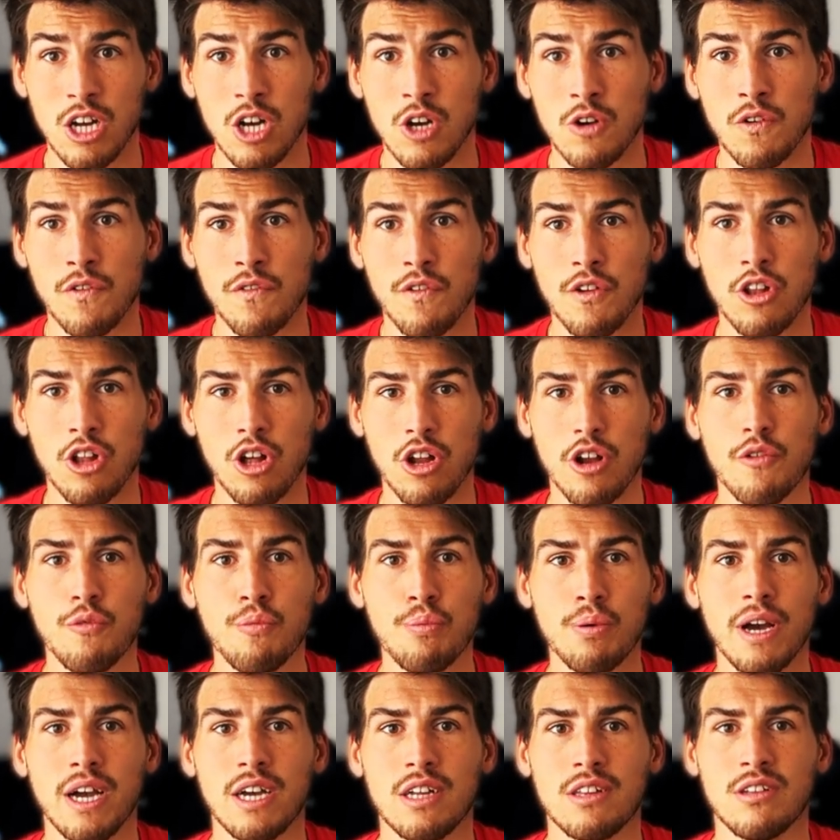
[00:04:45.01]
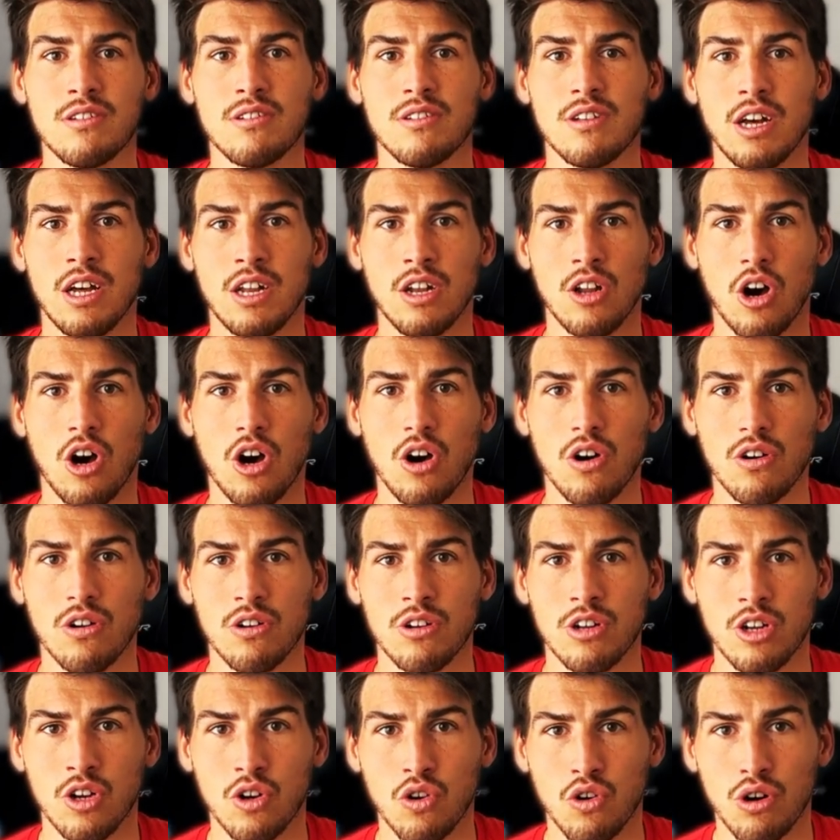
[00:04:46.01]
With a lot of practice and hour on
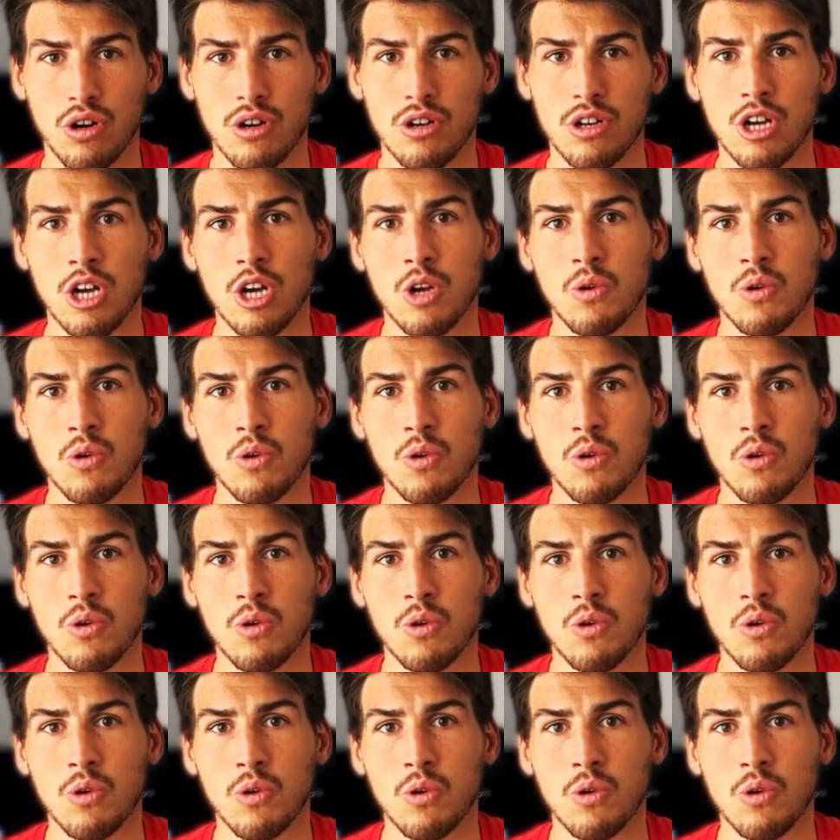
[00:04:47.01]
the court,